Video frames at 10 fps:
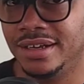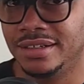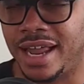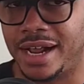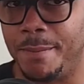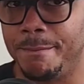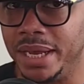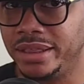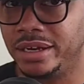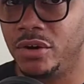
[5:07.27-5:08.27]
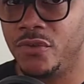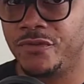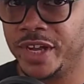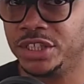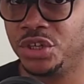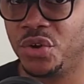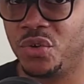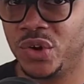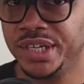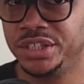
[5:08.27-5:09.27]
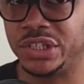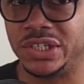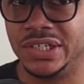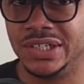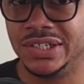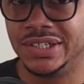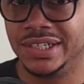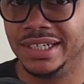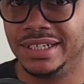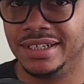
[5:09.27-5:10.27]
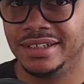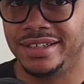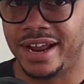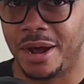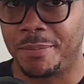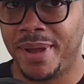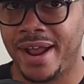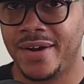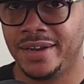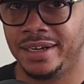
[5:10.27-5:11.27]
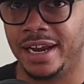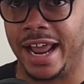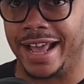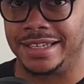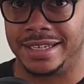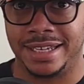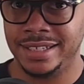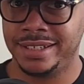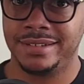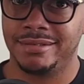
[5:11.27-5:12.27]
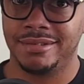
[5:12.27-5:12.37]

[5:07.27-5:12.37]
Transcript: Like a mythical fictional creature that apparently exists.